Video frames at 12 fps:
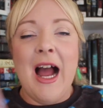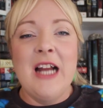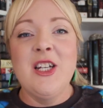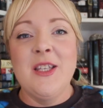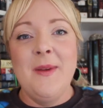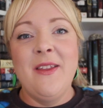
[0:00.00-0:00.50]
I
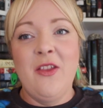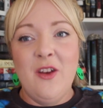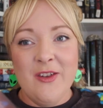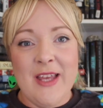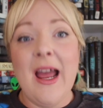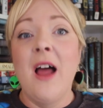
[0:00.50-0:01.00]
just mean that
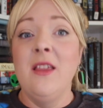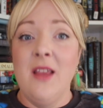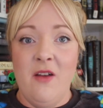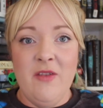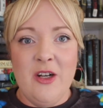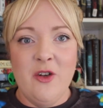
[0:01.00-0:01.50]
there's like a
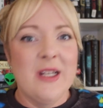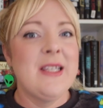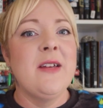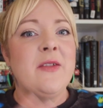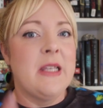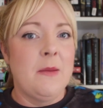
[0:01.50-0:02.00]
love
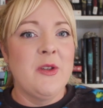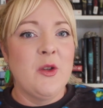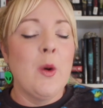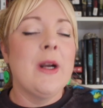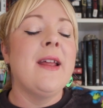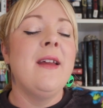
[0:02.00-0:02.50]
interest of some
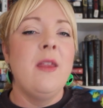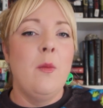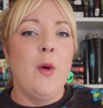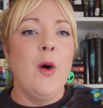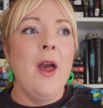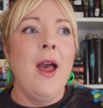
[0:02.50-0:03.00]
sort in the
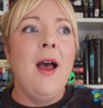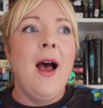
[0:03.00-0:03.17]
book.